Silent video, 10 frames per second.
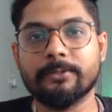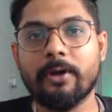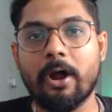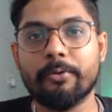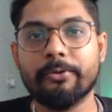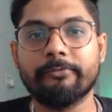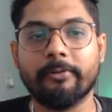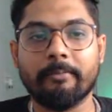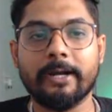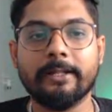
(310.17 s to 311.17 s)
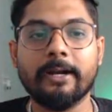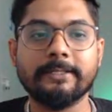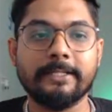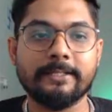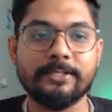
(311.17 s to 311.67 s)
How do you format that
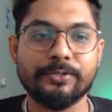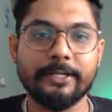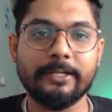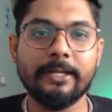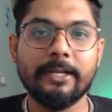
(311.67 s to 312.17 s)
JSON string?